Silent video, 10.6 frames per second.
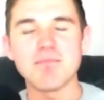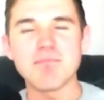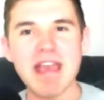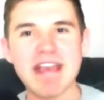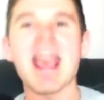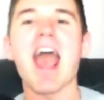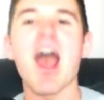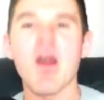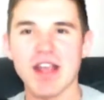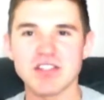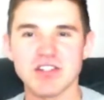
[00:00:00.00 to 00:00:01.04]
big
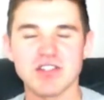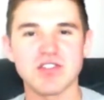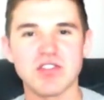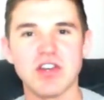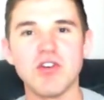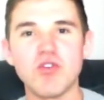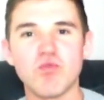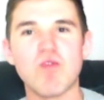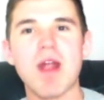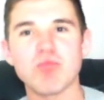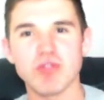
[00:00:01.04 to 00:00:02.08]
characters that
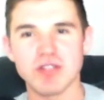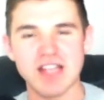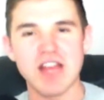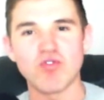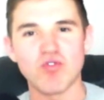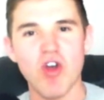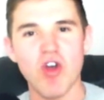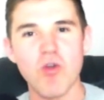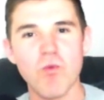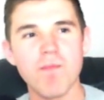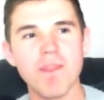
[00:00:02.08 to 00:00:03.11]
represent
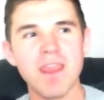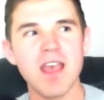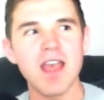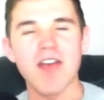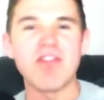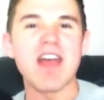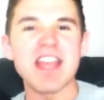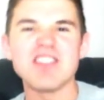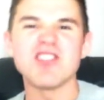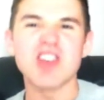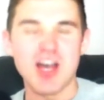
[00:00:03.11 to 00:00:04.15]
Rome, and they
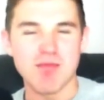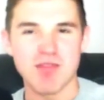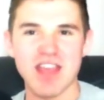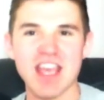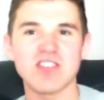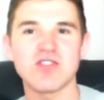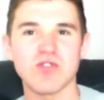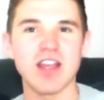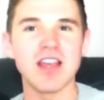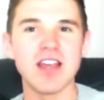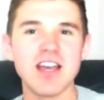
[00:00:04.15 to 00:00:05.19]
determine the
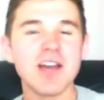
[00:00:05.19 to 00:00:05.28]
history.